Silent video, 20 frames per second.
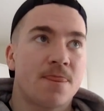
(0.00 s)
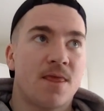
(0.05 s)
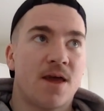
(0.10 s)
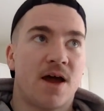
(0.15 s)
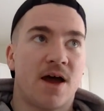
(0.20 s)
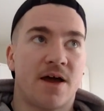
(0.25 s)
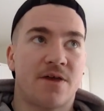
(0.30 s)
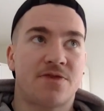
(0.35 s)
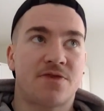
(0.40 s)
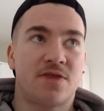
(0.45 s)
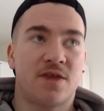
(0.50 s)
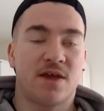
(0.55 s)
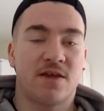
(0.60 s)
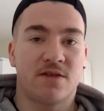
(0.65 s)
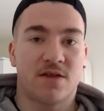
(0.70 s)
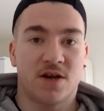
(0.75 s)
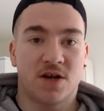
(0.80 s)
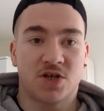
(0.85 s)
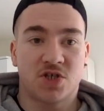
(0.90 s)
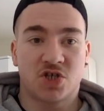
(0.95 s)
I think
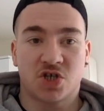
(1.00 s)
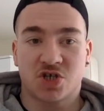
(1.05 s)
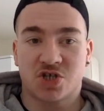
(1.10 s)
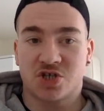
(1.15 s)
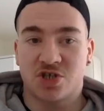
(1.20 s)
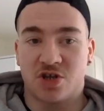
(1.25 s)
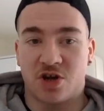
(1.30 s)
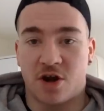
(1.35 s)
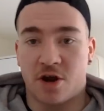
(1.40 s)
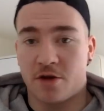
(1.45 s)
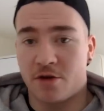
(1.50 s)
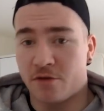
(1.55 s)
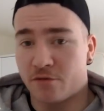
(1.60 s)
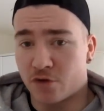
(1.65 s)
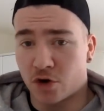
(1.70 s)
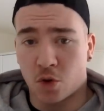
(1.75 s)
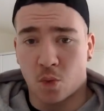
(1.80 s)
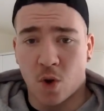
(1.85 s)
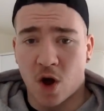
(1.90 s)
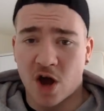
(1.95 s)
that it's just, you've
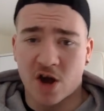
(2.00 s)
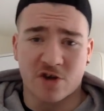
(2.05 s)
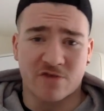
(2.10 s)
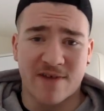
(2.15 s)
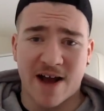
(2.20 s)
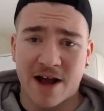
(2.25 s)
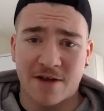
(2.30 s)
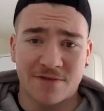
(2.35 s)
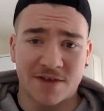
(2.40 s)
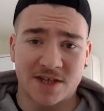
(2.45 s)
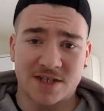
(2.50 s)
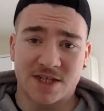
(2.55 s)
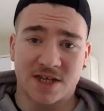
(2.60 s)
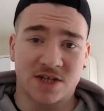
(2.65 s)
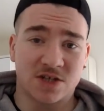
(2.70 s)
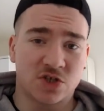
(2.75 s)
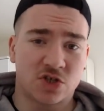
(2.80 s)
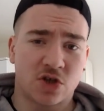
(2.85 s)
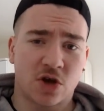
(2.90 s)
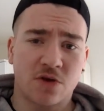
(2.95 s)
got to work around these
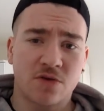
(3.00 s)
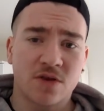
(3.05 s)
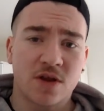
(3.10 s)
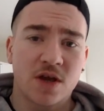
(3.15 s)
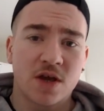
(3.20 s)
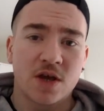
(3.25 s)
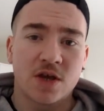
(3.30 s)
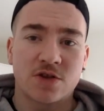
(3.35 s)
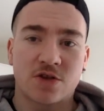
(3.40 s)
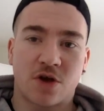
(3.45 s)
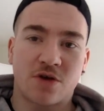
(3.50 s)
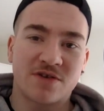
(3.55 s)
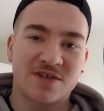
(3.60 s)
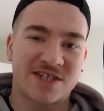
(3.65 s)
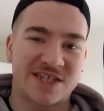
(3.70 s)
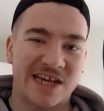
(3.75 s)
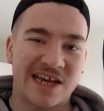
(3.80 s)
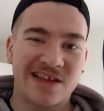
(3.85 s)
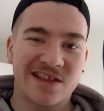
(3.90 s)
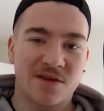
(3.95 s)
things. Don't
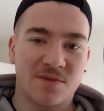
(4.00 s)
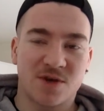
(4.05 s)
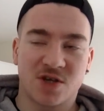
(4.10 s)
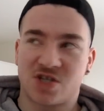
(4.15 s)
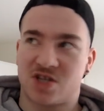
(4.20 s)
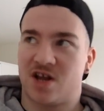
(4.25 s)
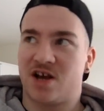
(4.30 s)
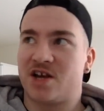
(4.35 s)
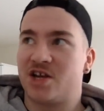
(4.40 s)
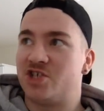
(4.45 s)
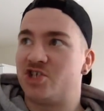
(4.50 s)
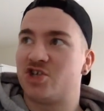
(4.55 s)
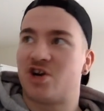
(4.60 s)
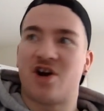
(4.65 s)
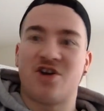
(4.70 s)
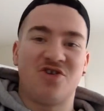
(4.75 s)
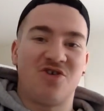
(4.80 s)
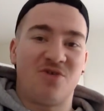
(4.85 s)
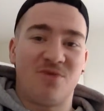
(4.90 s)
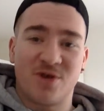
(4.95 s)
see them as a
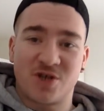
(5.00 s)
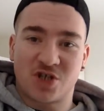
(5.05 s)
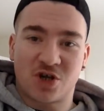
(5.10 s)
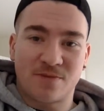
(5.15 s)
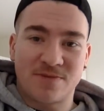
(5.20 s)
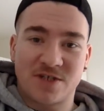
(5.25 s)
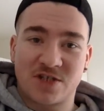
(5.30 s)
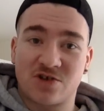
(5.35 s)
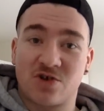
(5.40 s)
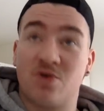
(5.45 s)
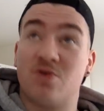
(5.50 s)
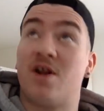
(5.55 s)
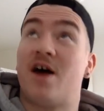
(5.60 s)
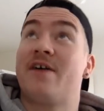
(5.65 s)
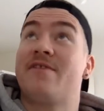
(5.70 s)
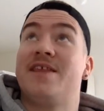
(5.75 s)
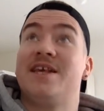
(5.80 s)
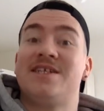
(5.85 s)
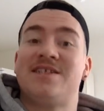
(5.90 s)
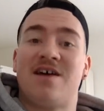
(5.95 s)
ginormous obstacle
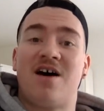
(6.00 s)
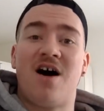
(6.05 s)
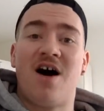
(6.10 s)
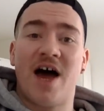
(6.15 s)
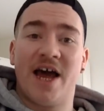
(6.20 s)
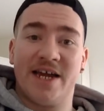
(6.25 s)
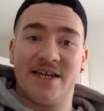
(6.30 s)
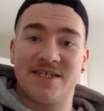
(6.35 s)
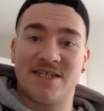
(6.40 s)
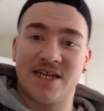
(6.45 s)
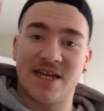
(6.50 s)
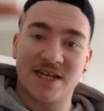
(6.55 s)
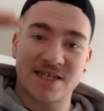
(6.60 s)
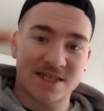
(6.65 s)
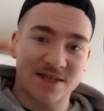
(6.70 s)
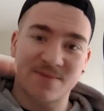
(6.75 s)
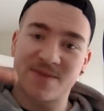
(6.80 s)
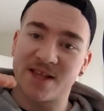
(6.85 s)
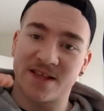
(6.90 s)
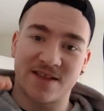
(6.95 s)
this high. See it
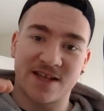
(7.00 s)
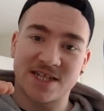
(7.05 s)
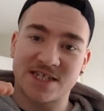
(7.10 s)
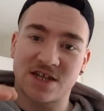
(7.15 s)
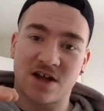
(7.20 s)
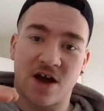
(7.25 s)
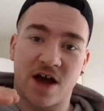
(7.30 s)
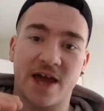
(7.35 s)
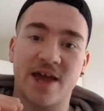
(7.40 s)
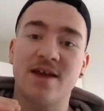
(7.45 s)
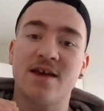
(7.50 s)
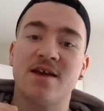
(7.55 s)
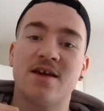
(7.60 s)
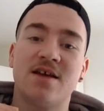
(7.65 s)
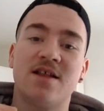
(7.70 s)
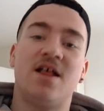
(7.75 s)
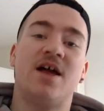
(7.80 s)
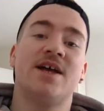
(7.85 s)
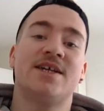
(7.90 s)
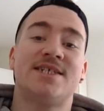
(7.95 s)
as something this high.
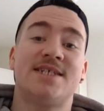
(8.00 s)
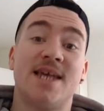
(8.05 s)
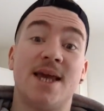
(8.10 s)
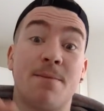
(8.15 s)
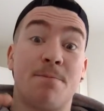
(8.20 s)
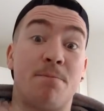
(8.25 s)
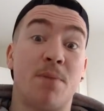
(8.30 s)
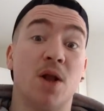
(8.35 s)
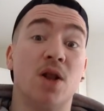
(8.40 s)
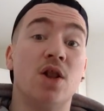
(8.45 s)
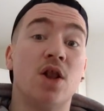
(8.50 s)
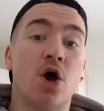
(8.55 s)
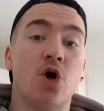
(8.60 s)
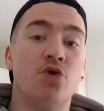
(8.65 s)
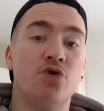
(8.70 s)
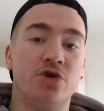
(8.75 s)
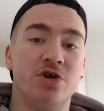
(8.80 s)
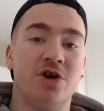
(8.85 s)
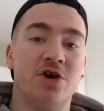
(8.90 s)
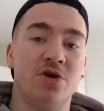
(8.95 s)
See it below
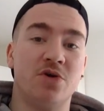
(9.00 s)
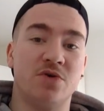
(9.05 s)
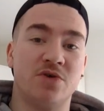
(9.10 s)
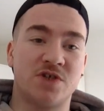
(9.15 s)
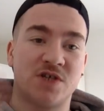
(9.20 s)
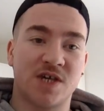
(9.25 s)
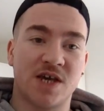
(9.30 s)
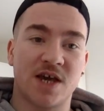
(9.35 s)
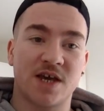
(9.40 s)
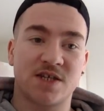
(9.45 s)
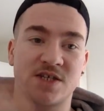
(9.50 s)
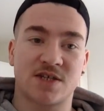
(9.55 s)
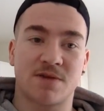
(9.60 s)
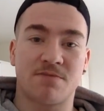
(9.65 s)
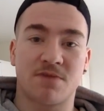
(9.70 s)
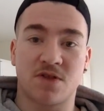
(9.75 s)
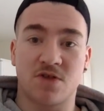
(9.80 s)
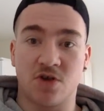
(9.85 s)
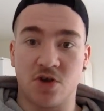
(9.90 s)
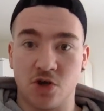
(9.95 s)
you. See it as
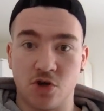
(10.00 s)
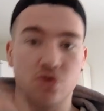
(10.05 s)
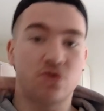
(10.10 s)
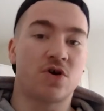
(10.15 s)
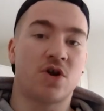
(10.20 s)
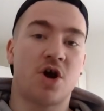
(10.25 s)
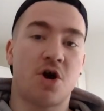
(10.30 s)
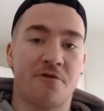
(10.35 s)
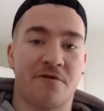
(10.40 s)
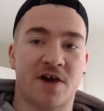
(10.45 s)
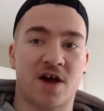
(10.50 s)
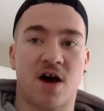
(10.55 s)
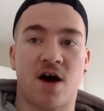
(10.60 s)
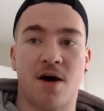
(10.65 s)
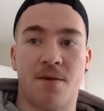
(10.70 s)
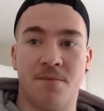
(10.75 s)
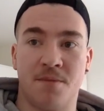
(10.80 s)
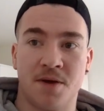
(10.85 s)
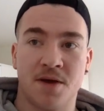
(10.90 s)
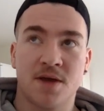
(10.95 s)
something that you can
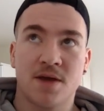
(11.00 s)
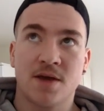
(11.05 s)
overcome.